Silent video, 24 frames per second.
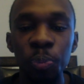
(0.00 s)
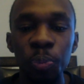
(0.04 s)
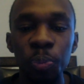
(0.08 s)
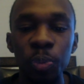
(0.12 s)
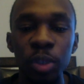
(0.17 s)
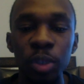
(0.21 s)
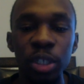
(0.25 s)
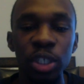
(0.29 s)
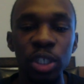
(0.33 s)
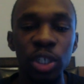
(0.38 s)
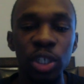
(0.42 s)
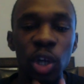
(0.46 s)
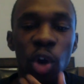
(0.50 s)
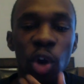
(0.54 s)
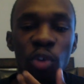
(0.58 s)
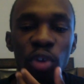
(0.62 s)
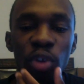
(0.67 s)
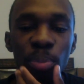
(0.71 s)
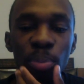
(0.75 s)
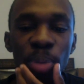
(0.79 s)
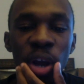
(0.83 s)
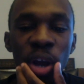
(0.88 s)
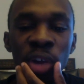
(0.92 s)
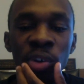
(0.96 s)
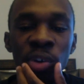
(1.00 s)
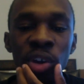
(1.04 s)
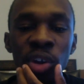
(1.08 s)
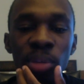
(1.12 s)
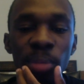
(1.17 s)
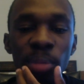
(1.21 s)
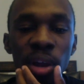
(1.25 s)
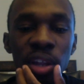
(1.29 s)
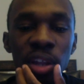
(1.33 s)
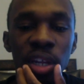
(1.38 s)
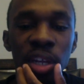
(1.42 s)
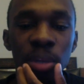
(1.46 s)
Just over puckering
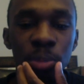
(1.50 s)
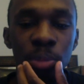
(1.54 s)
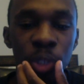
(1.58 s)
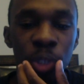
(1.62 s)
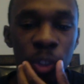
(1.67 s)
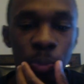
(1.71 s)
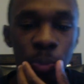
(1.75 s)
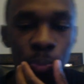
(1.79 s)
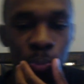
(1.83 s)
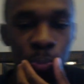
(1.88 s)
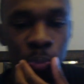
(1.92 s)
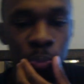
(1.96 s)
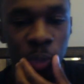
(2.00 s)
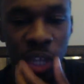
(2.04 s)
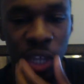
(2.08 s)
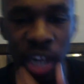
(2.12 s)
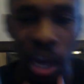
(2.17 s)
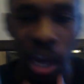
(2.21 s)
my lips, and I